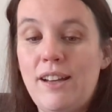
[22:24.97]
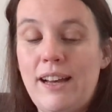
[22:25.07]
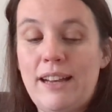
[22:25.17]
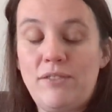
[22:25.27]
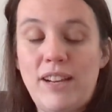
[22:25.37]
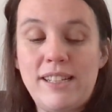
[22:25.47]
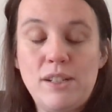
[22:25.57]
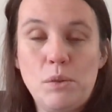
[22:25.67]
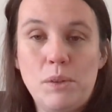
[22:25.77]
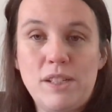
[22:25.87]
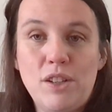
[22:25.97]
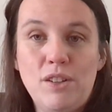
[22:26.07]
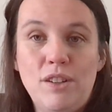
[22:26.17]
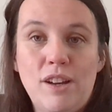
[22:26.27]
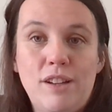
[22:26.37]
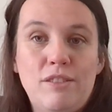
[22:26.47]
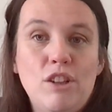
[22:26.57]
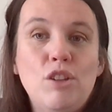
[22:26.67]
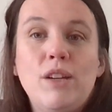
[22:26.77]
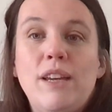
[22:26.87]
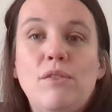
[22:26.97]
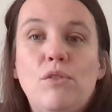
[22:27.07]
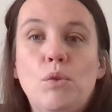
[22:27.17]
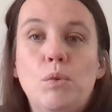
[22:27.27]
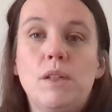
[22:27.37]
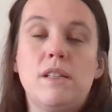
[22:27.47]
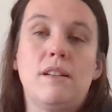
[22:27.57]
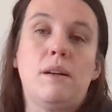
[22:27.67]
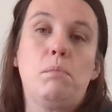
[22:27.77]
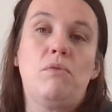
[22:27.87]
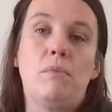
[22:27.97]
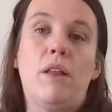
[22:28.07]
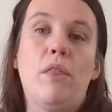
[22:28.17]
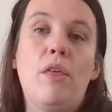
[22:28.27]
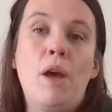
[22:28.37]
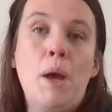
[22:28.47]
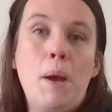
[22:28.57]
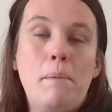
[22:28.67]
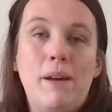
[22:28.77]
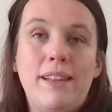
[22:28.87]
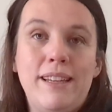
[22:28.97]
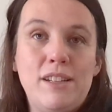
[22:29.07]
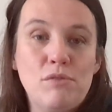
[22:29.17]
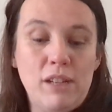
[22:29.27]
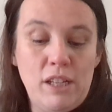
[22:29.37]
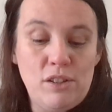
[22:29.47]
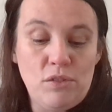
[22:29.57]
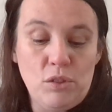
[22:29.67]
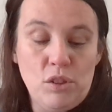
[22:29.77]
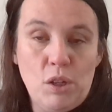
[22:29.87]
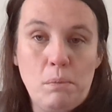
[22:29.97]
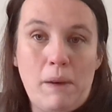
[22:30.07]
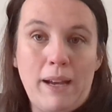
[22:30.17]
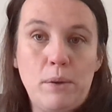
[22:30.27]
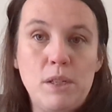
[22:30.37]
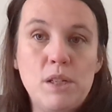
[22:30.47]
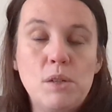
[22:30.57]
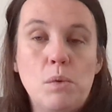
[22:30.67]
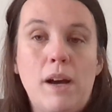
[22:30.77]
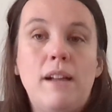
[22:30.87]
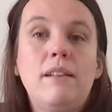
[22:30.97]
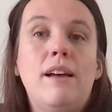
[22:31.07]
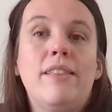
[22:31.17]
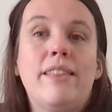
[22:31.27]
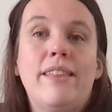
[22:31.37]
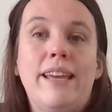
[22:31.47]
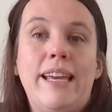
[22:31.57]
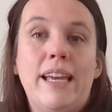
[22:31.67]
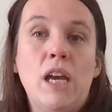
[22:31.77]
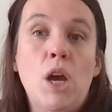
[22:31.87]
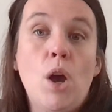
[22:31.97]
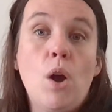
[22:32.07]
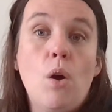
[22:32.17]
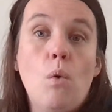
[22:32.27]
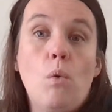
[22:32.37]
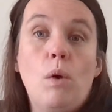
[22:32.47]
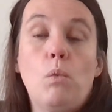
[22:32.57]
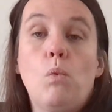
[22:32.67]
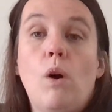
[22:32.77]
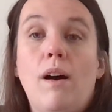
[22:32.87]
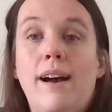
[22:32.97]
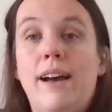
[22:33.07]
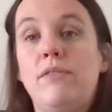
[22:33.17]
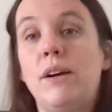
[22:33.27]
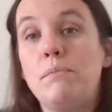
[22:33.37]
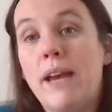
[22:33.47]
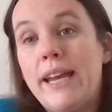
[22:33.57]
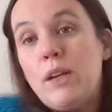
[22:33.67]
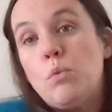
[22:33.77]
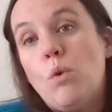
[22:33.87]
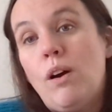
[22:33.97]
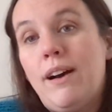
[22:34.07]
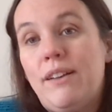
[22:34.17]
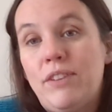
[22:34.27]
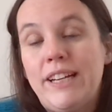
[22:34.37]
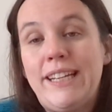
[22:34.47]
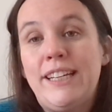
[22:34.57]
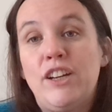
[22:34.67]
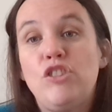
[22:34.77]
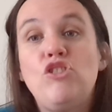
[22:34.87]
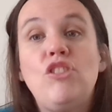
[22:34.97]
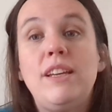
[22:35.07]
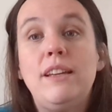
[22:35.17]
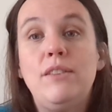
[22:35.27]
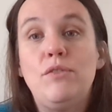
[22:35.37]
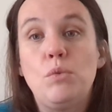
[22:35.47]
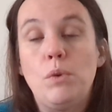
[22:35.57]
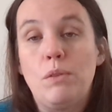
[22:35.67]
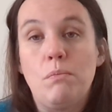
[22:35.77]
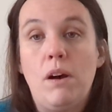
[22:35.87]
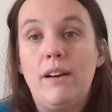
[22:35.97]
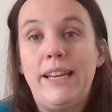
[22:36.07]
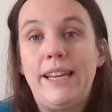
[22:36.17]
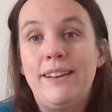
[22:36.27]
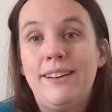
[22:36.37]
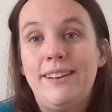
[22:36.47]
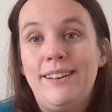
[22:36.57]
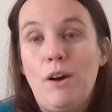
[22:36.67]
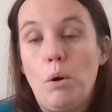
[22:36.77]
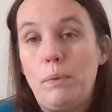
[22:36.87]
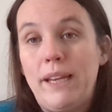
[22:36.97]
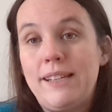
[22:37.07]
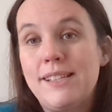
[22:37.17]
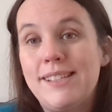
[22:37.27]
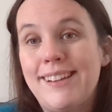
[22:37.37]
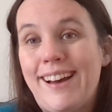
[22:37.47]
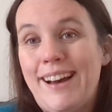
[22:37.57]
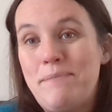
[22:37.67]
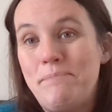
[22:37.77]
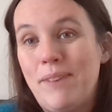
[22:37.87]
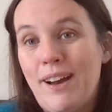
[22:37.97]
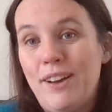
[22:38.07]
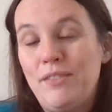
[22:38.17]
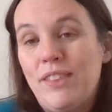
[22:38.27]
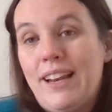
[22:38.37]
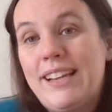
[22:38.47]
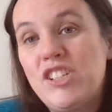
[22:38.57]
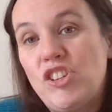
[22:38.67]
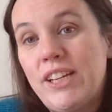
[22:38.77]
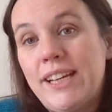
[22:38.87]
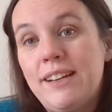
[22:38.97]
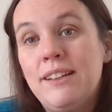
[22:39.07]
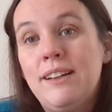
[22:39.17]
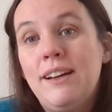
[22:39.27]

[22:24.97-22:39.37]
Advent is always a looking forwards type of month, but I think it's really useful to look backwards as well and think, well, what have I made? What have I achieved with my hobbies over the last year?